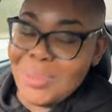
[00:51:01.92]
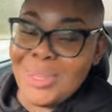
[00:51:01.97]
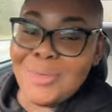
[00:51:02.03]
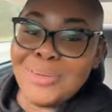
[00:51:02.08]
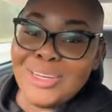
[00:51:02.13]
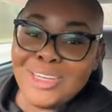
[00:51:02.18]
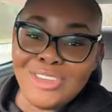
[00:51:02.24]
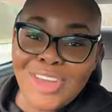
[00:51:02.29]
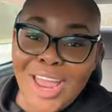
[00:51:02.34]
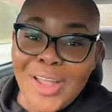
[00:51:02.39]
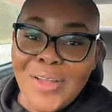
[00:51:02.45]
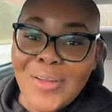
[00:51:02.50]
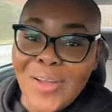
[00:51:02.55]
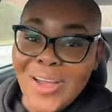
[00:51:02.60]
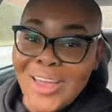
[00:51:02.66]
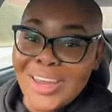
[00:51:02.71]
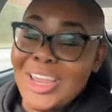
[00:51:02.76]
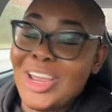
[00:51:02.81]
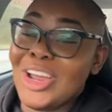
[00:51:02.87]
I'll be loving to drag
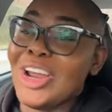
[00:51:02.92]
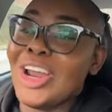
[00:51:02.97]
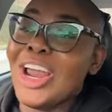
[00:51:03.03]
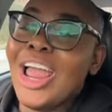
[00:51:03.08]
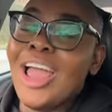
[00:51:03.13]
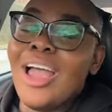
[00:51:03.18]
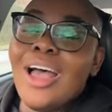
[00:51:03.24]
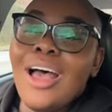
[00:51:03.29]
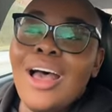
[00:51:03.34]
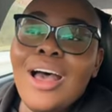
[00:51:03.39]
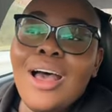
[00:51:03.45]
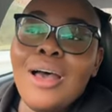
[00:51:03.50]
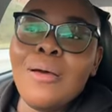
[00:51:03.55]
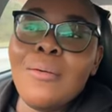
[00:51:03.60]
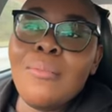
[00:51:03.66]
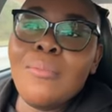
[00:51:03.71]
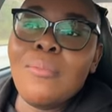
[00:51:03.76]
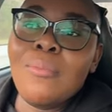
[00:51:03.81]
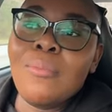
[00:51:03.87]
her on here.
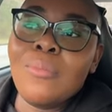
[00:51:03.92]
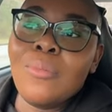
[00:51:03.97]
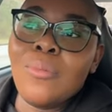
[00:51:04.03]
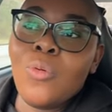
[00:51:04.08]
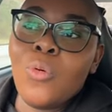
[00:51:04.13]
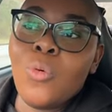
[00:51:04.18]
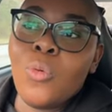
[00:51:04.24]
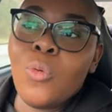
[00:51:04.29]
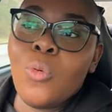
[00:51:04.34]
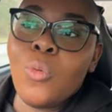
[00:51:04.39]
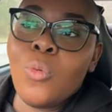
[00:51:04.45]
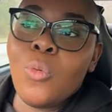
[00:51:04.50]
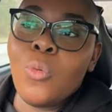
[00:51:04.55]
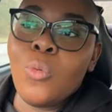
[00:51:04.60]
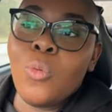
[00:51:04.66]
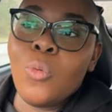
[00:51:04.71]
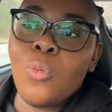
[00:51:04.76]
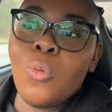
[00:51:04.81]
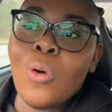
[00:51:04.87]
Um,
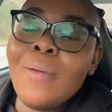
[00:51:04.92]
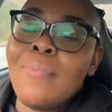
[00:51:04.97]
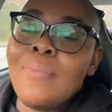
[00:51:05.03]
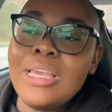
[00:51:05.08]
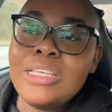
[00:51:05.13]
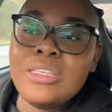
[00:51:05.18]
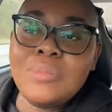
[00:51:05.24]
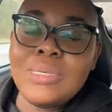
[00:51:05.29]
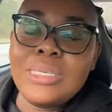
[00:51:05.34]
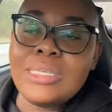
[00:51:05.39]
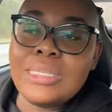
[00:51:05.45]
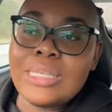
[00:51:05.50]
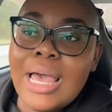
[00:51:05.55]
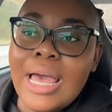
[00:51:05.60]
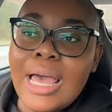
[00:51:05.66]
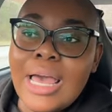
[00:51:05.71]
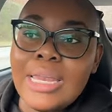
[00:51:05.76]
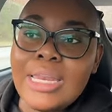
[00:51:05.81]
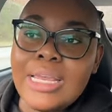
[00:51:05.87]
what makes me
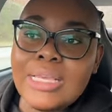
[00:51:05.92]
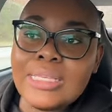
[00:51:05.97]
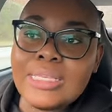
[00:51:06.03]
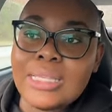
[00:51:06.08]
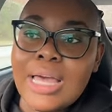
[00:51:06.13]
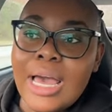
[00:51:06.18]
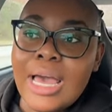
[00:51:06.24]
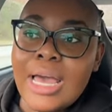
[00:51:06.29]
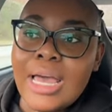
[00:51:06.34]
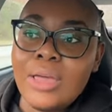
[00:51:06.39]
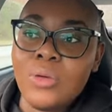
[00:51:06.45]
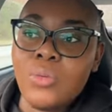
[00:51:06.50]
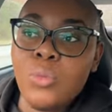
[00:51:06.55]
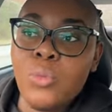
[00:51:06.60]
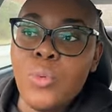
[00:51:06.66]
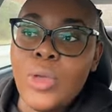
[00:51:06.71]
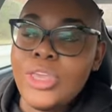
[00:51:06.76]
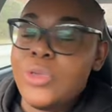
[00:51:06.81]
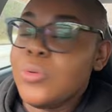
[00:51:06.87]
sad is
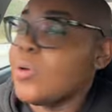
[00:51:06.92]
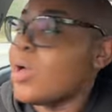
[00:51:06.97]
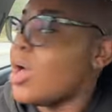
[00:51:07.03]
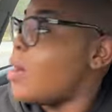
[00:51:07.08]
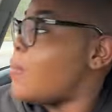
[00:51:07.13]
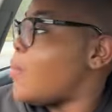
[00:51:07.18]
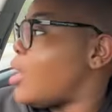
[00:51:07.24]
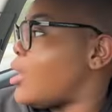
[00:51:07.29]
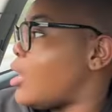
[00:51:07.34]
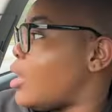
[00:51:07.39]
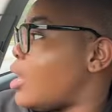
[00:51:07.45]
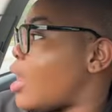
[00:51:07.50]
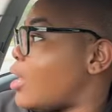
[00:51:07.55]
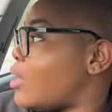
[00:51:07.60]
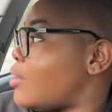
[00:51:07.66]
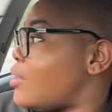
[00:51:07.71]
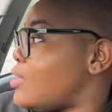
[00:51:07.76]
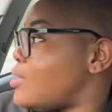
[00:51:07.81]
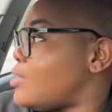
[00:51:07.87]
that when you come on a
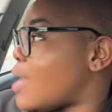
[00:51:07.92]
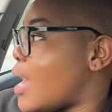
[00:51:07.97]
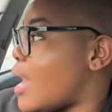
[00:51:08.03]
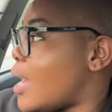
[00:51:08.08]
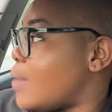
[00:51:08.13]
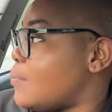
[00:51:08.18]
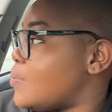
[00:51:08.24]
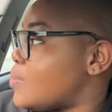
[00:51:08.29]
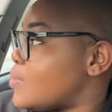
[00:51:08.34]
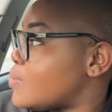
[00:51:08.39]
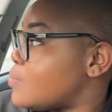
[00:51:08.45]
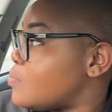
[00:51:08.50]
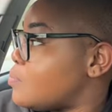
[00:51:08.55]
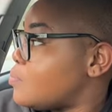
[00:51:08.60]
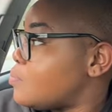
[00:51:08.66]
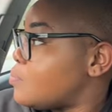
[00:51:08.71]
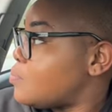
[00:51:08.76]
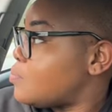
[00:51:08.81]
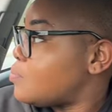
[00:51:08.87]
lot of these apps,
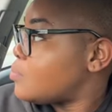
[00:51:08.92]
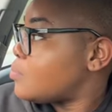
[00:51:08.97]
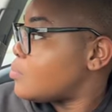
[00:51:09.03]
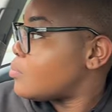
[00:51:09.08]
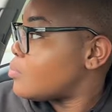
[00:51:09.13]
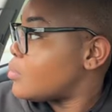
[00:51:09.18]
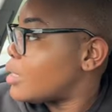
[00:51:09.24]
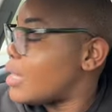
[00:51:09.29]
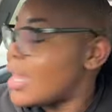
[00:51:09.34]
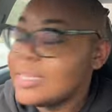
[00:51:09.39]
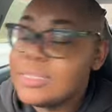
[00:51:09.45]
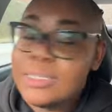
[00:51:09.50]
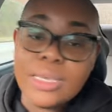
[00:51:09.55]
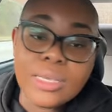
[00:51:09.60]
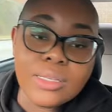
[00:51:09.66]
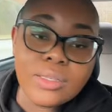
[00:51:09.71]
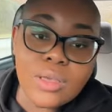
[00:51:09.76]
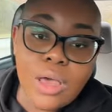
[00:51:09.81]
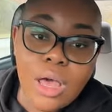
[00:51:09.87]
like
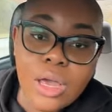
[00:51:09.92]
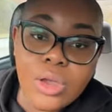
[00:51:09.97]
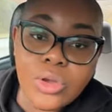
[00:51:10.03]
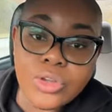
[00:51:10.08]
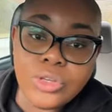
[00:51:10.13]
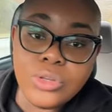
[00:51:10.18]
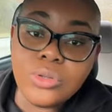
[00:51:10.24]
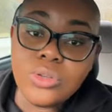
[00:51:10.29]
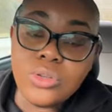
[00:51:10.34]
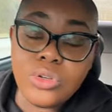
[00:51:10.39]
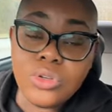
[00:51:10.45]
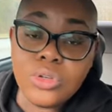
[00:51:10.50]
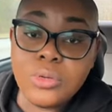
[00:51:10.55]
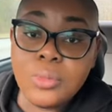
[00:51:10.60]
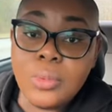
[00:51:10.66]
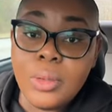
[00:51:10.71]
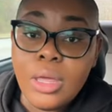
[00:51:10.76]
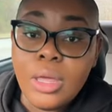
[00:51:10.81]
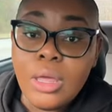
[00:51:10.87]
TikTok or
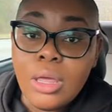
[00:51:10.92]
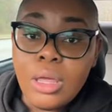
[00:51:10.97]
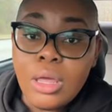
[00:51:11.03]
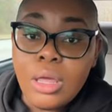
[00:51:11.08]
YouTube,